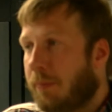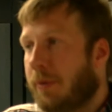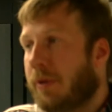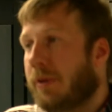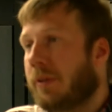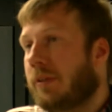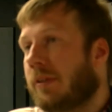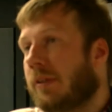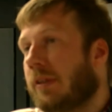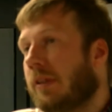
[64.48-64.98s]

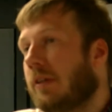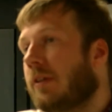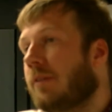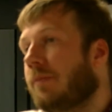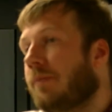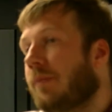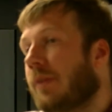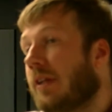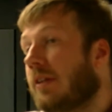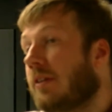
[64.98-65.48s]
but
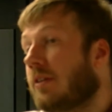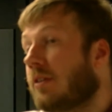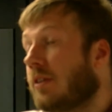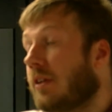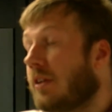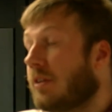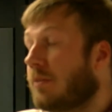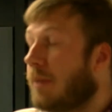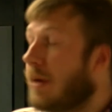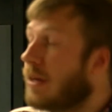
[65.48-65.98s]

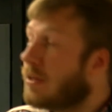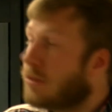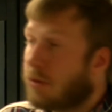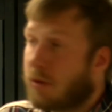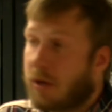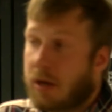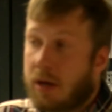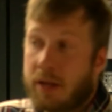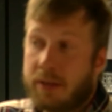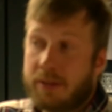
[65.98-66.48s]
it's based
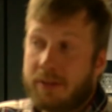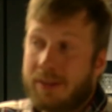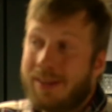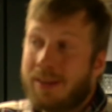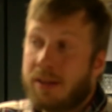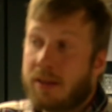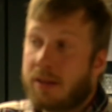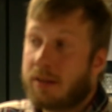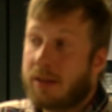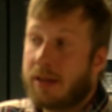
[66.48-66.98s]
on an
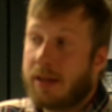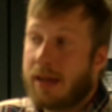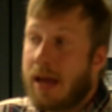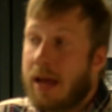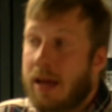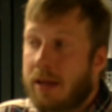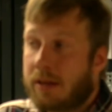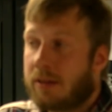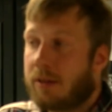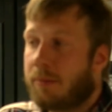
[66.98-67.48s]
idea that I
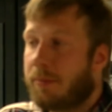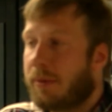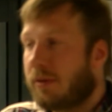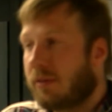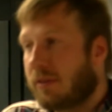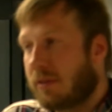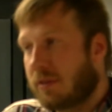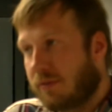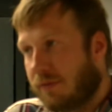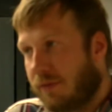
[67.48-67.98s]
had
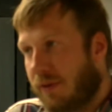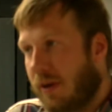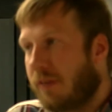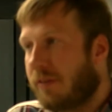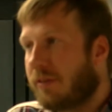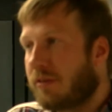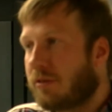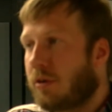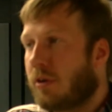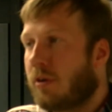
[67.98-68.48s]
about this
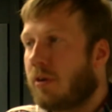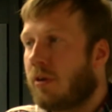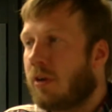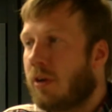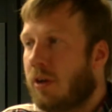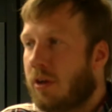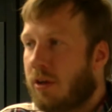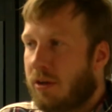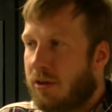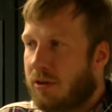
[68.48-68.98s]
father-son
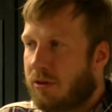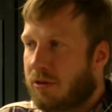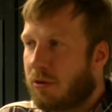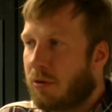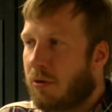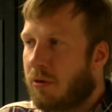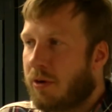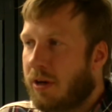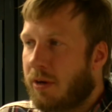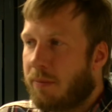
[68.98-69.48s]

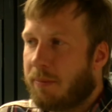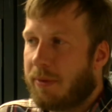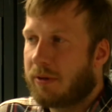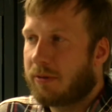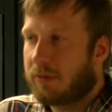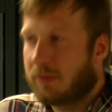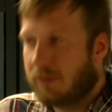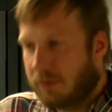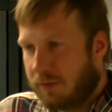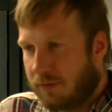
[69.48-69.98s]
story
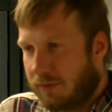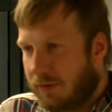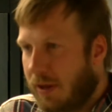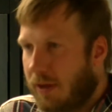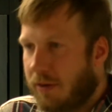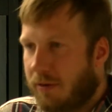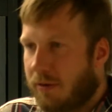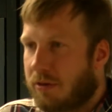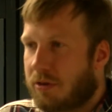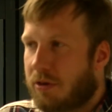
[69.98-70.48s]
about
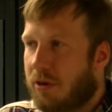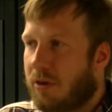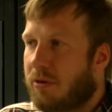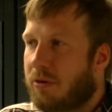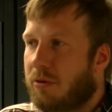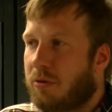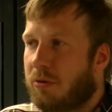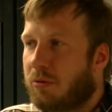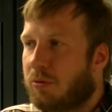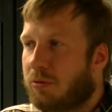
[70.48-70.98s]
father and a son
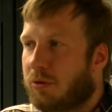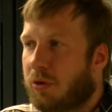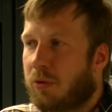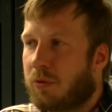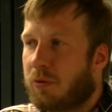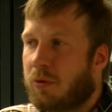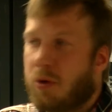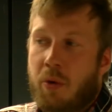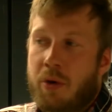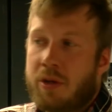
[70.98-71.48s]
who
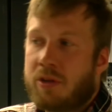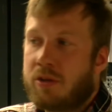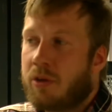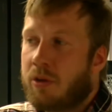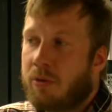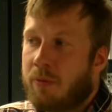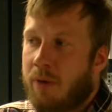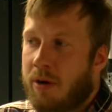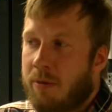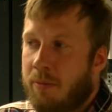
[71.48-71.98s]
don't know each
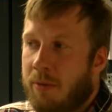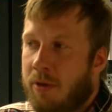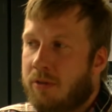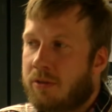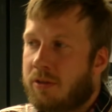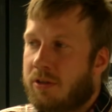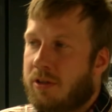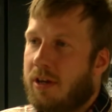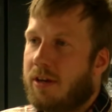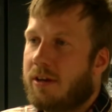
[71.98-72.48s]
other very
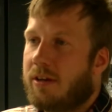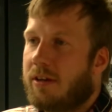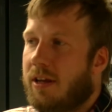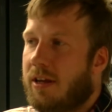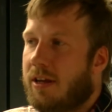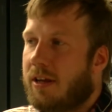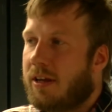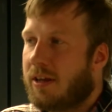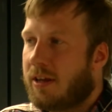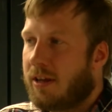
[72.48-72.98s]
much, and
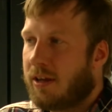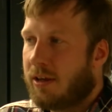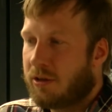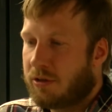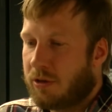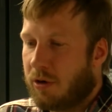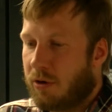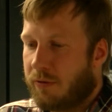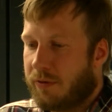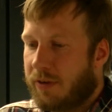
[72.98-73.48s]
they
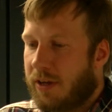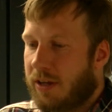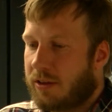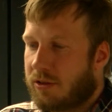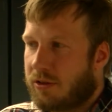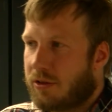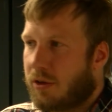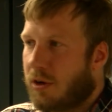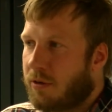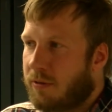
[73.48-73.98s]
sort of
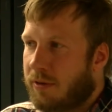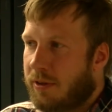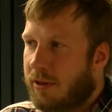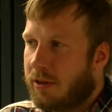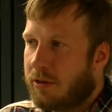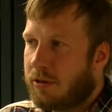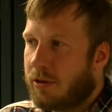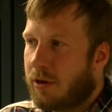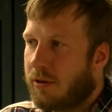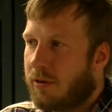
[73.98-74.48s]
get stuck with
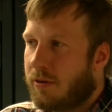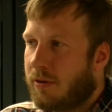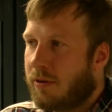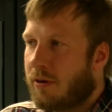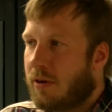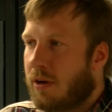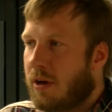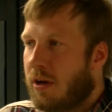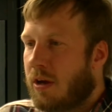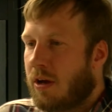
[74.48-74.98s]
each other.
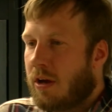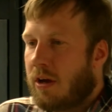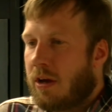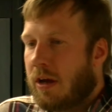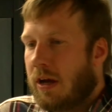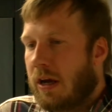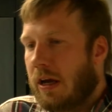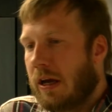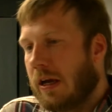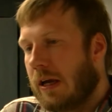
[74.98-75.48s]

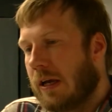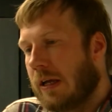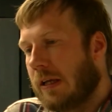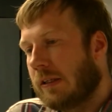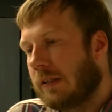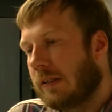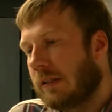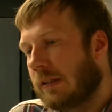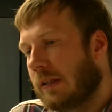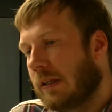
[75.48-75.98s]

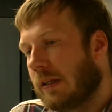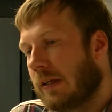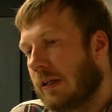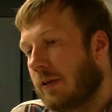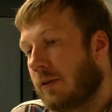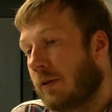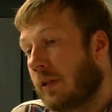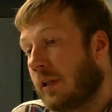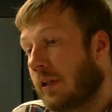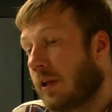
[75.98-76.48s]
And
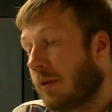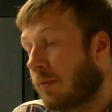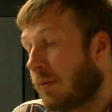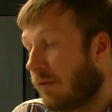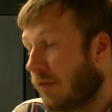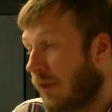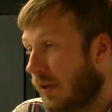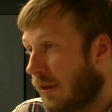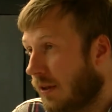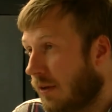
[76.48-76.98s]
Huldar, my
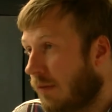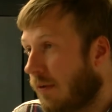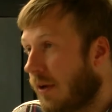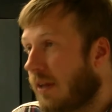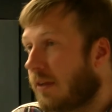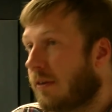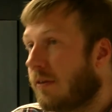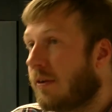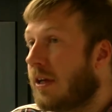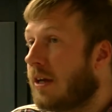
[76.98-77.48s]
friend, the
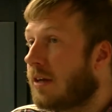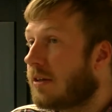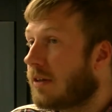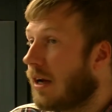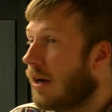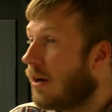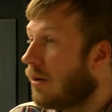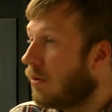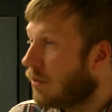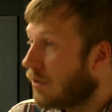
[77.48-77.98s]
writer, he has a
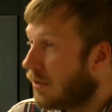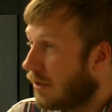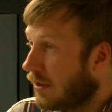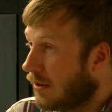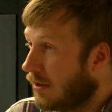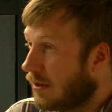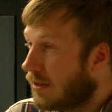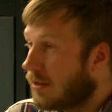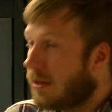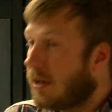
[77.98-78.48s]
house
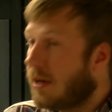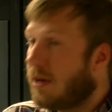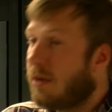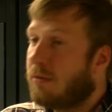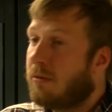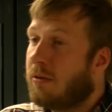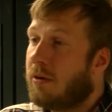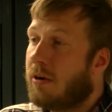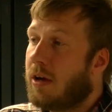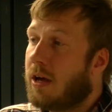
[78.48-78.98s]
in this
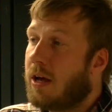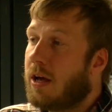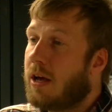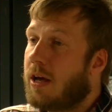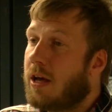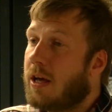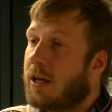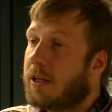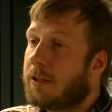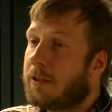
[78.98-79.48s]
town,
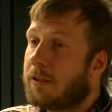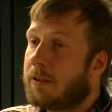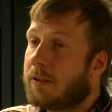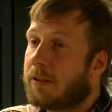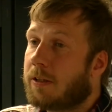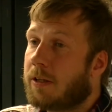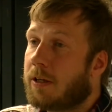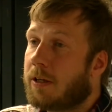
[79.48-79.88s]
and